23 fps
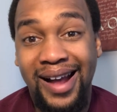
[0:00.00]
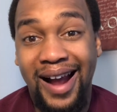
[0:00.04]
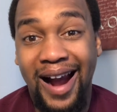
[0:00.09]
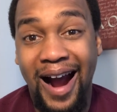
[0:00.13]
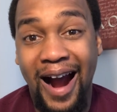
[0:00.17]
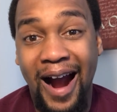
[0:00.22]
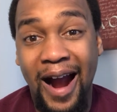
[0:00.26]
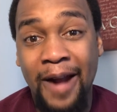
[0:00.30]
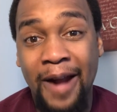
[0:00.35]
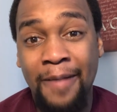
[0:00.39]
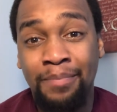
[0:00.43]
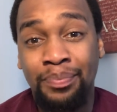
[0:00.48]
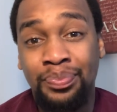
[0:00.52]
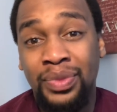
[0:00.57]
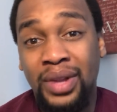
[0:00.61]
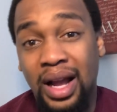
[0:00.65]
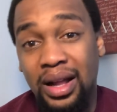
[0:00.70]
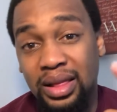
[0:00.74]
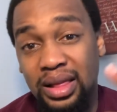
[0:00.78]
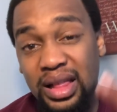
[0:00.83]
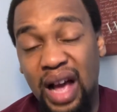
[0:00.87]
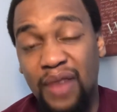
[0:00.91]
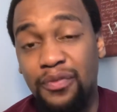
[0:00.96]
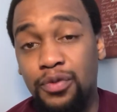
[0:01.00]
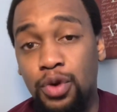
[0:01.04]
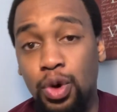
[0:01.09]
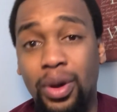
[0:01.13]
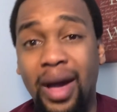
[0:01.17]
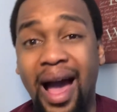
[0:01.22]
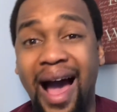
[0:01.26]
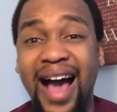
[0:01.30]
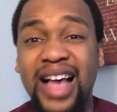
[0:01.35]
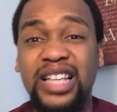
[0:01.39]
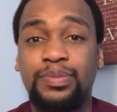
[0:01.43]
All right? Love you
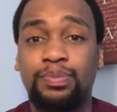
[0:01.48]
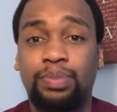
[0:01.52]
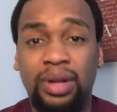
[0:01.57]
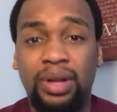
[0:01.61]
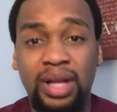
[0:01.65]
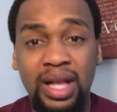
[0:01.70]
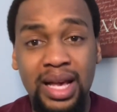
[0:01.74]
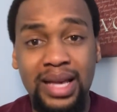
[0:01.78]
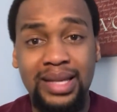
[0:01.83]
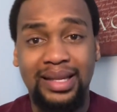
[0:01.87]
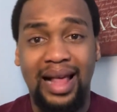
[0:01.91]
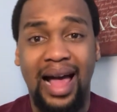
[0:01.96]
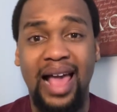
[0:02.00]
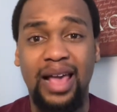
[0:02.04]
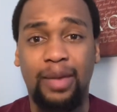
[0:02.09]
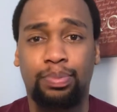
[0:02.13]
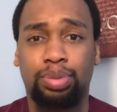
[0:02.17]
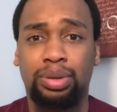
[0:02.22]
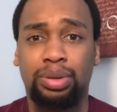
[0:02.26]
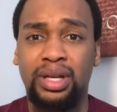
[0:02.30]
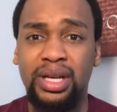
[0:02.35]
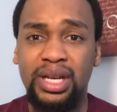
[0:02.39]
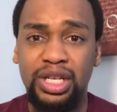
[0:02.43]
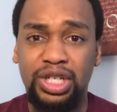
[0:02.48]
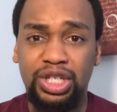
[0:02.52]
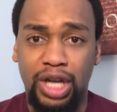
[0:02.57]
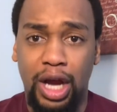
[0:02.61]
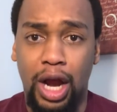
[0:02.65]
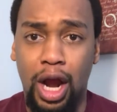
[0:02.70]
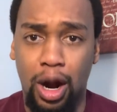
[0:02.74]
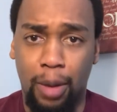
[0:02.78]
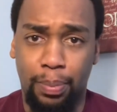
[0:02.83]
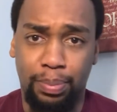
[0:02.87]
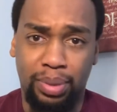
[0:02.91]
guys. Please like, please
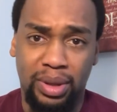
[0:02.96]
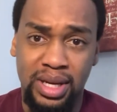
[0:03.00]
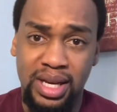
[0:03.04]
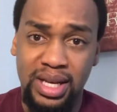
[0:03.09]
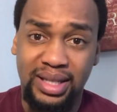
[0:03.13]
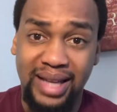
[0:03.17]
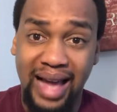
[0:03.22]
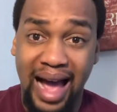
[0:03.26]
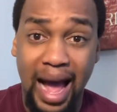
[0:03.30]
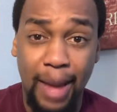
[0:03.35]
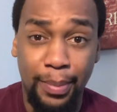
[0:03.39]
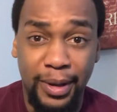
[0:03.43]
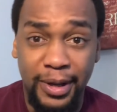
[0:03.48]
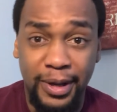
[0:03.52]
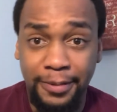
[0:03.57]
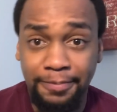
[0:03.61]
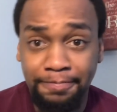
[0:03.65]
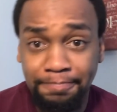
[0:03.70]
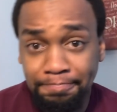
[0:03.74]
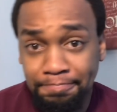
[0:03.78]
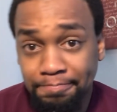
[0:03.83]
share, please comment.